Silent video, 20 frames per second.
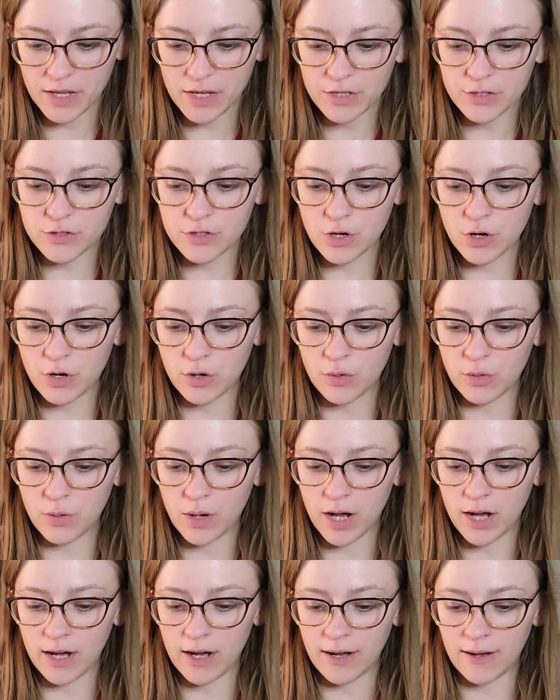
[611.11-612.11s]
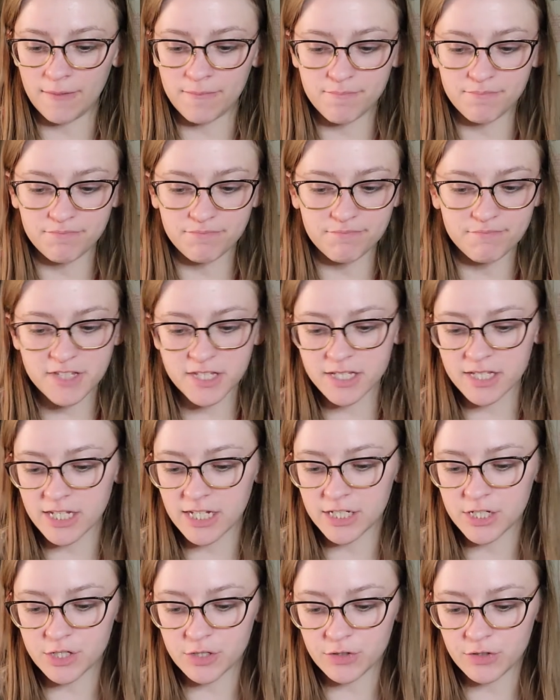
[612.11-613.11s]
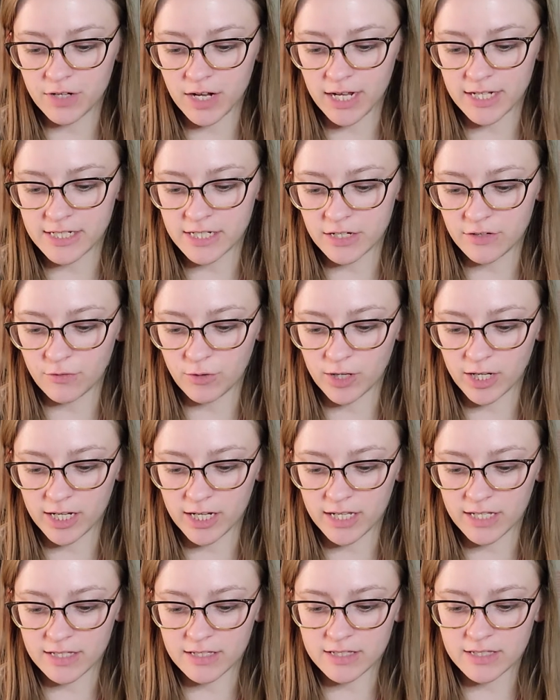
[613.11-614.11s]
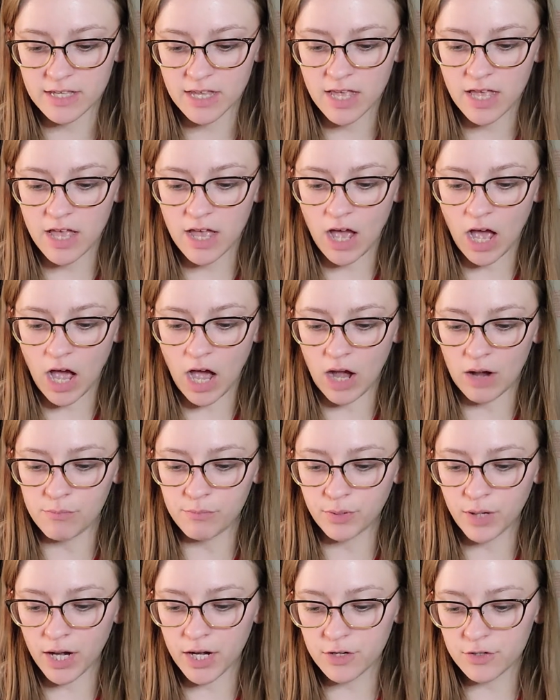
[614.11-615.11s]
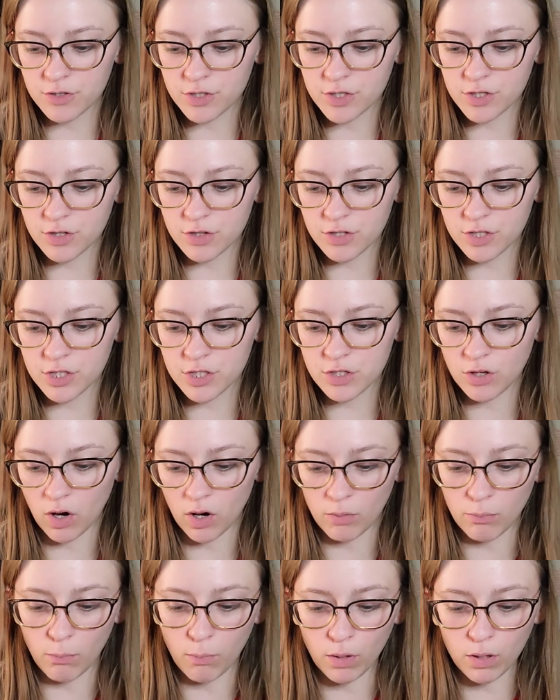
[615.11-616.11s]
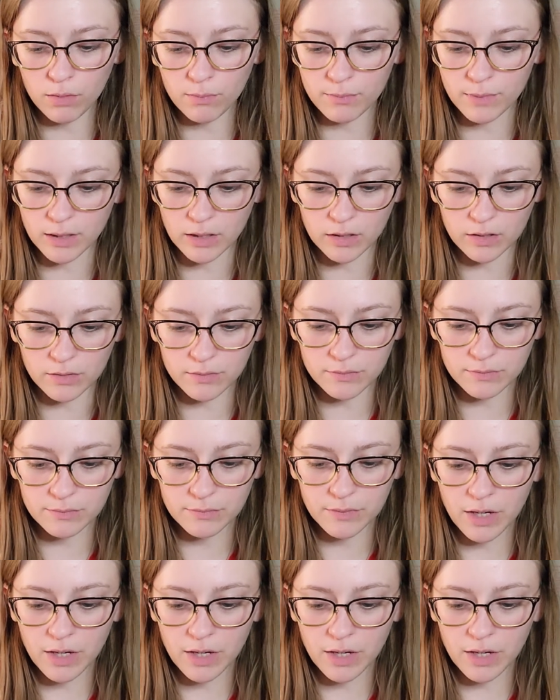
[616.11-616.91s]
So um, to get you an idea of what it is, uh, prayers to the star Mulmil,